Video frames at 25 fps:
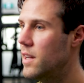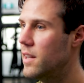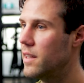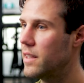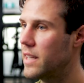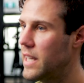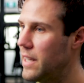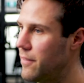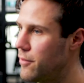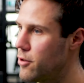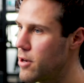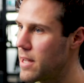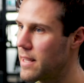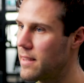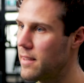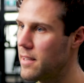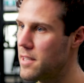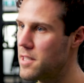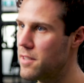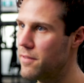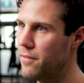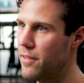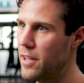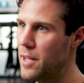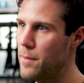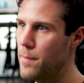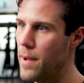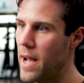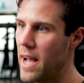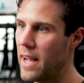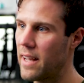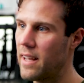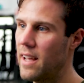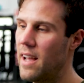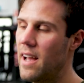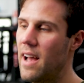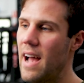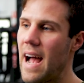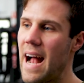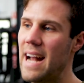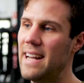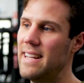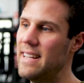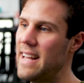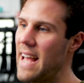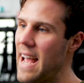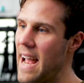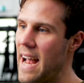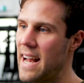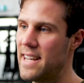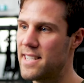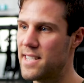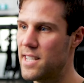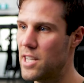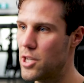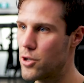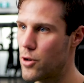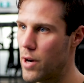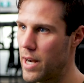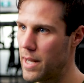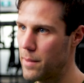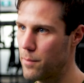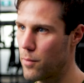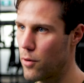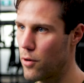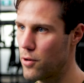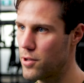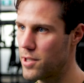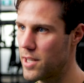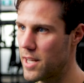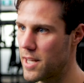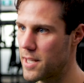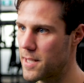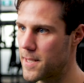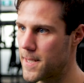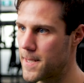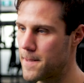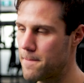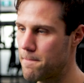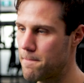give your athletes the feedback, and enhance the training process.